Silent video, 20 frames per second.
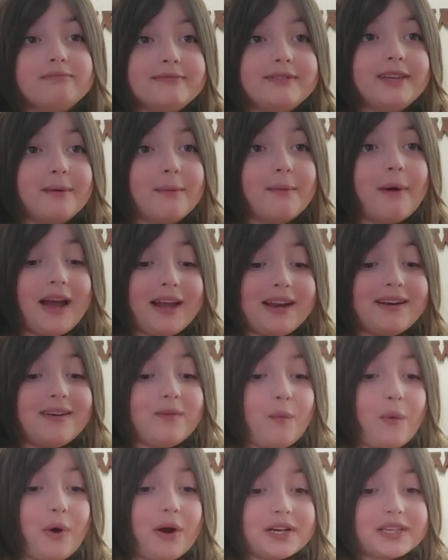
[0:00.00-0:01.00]
you might
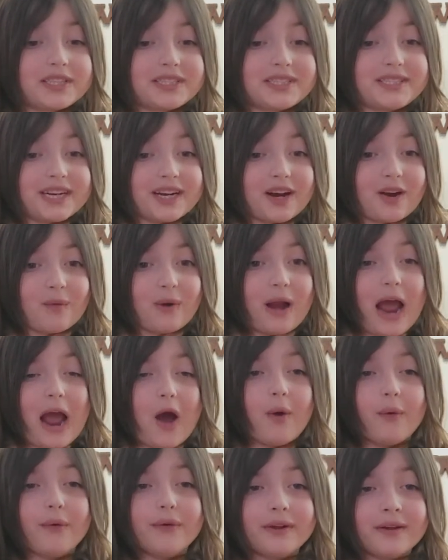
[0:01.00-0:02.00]
want to stick
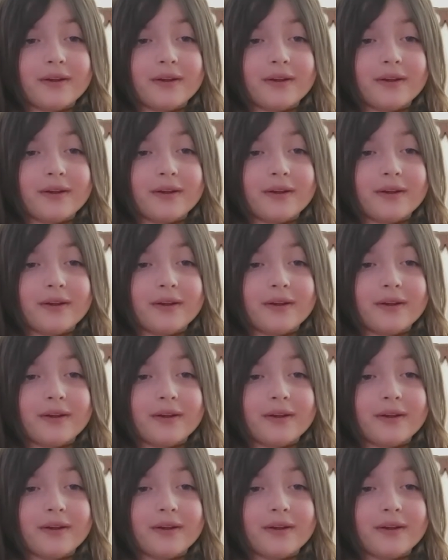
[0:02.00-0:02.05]
around